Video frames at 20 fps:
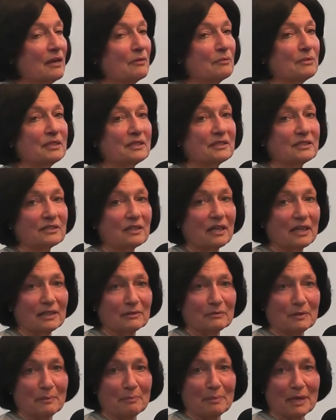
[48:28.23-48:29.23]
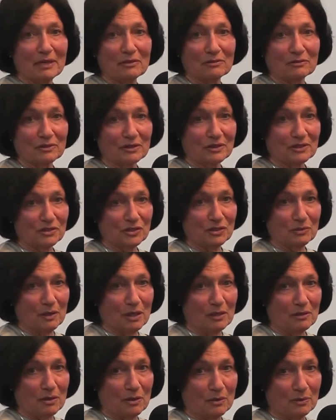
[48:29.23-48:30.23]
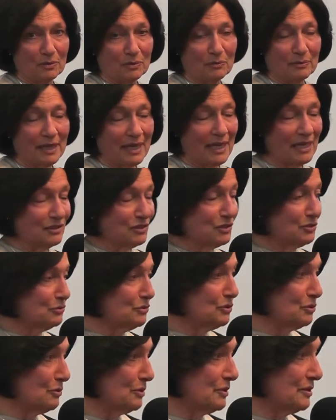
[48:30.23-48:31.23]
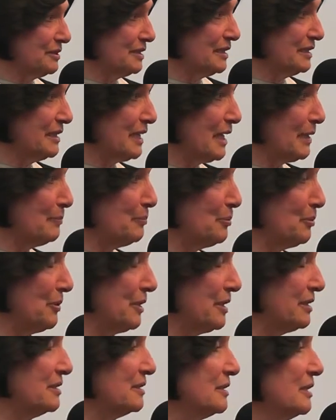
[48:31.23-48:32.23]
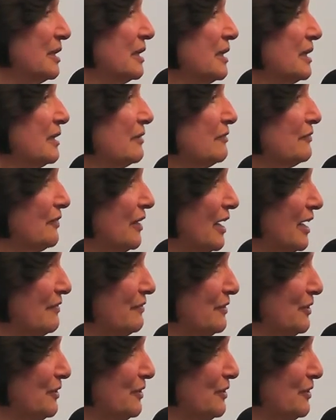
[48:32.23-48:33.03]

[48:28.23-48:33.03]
We decided we better look into our own. We had two daughters at that point, five